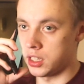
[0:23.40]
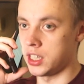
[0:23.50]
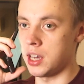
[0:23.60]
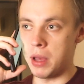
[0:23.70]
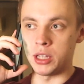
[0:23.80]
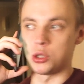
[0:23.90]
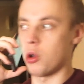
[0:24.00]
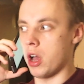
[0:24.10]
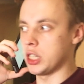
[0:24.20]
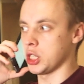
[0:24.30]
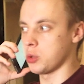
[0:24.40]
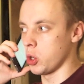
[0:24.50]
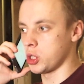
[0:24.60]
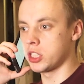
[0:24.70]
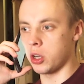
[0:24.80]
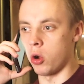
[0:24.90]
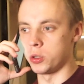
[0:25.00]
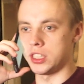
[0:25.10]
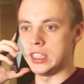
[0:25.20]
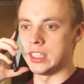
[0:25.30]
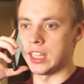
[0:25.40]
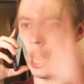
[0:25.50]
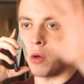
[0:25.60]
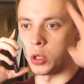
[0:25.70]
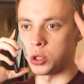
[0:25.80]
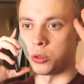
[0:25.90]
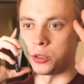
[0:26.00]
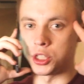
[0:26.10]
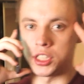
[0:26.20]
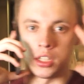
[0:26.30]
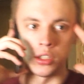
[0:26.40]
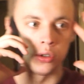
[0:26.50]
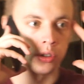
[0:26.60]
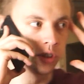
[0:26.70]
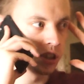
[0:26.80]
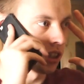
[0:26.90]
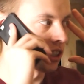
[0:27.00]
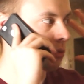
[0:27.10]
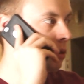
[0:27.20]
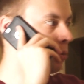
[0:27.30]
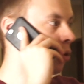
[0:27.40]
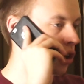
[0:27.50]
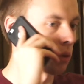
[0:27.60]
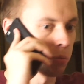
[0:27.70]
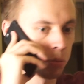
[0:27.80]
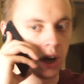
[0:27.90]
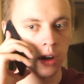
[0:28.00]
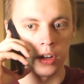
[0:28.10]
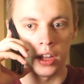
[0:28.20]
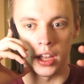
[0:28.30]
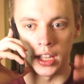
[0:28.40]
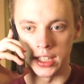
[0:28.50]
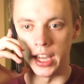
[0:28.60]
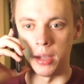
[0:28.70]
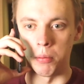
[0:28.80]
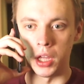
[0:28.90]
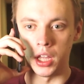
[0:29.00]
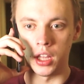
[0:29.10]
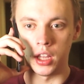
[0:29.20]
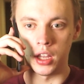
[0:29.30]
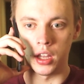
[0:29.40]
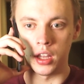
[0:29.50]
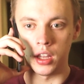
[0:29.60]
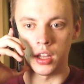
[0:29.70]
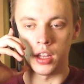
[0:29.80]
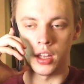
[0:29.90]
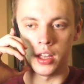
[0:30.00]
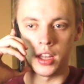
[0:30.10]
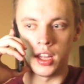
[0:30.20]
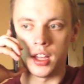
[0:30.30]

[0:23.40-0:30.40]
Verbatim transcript: yeah man, so I just watched the whole season and I want to understand the universe a little bit more. So I bought a game. Oh, which part? First one?